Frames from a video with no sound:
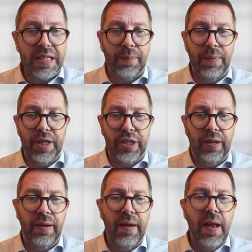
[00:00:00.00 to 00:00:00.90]
submission,
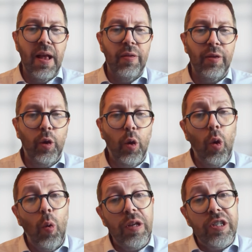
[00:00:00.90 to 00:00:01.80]
the
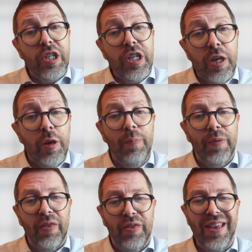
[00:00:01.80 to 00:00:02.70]
court will assume
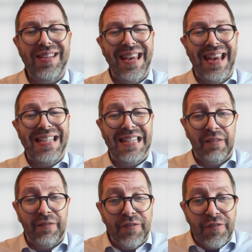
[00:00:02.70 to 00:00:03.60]
that this is the
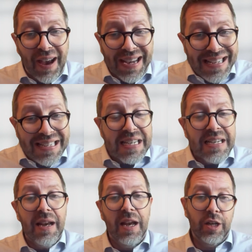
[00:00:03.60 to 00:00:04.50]

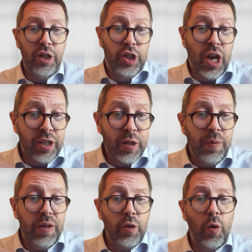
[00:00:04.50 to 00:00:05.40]
finding,
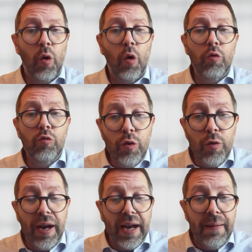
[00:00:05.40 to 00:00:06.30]
judgment, or
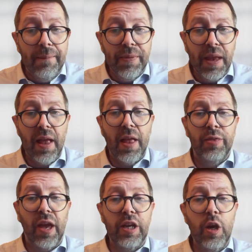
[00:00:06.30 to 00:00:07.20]
ruling
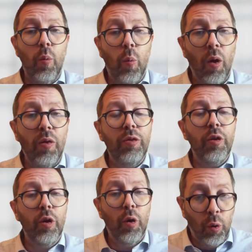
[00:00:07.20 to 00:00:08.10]
that you want
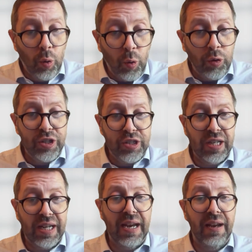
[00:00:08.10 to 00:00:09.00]
the court
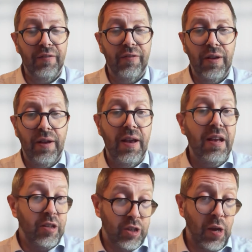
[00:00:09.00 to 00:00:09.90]
to give.
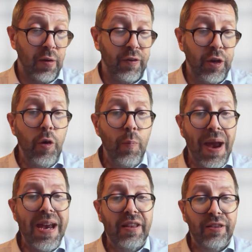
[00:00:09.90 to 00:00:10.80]
So if you
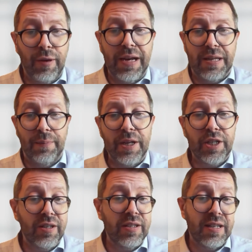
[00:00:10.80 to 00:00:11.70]
make 3
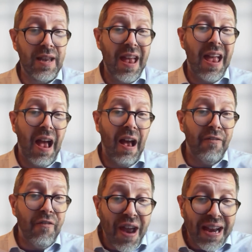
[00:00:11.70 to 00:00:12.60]
submissions,
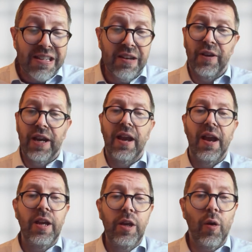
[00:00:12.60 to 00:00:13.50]
effectively
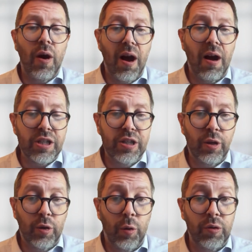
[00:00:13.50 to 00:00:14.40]
you're asking
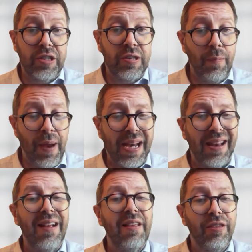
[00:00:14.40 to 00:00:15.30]
the court to
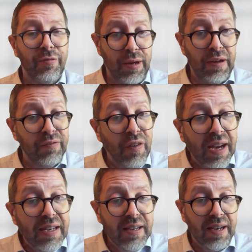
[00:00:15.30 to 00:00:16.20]
make 3
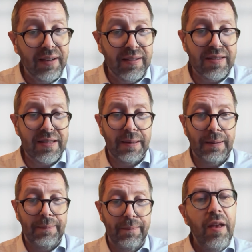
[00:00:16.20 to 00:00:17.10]
findings.
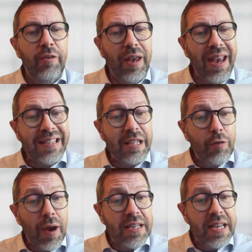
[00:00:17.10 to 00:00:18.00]
So here's a
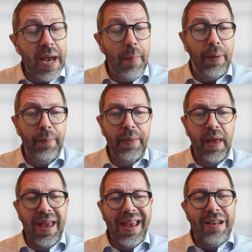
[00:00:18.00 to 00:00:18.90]
great tip.
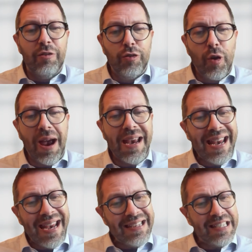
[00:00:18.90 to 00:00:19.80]
Try
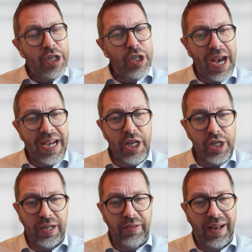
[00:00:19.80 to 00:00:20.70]

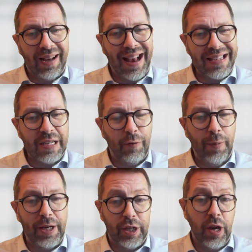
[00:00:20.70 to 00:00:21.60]
interchanging the classic
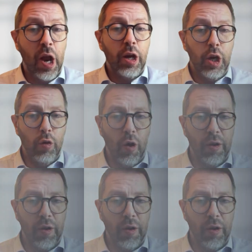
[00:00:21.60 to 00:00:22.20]
formulation, Your